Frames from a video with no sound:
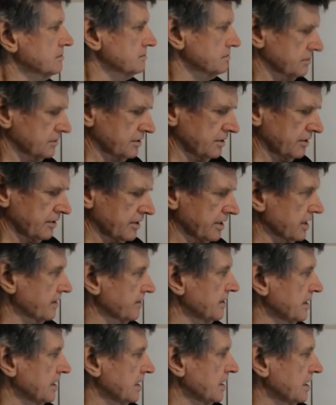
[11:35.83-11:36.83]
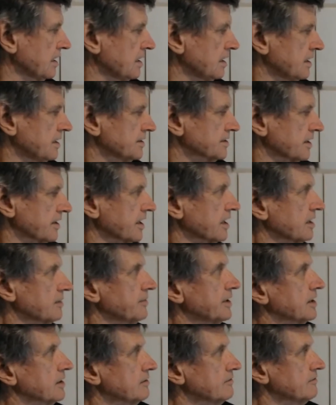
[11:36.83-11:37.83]
do that. So that'd be
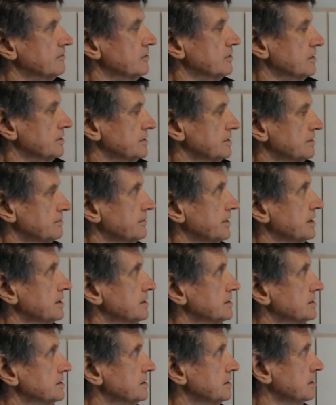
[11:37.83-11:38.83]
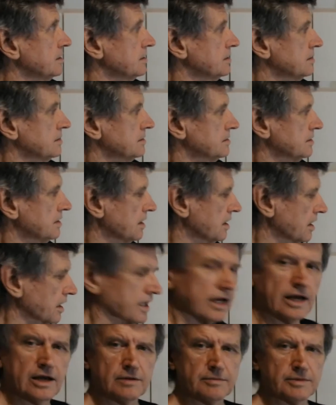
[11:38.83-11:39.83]
converted to meters. Okay,
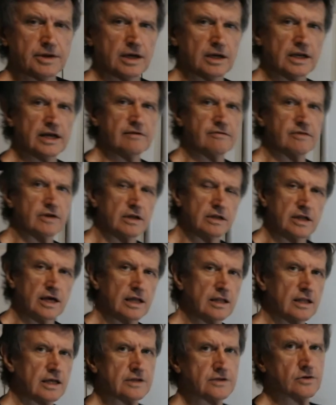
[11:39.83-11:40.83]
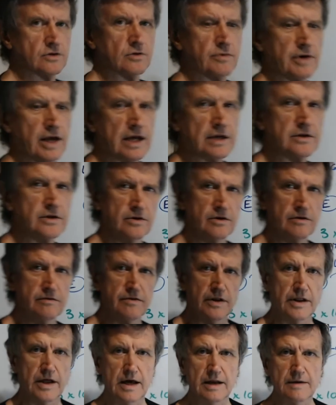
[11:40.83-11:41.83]
I'm going to leave it at that. That's all we have to do for
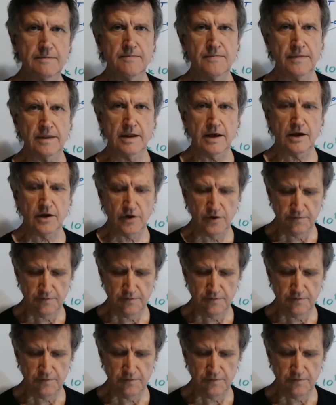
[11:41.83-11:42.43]
that. Thank you.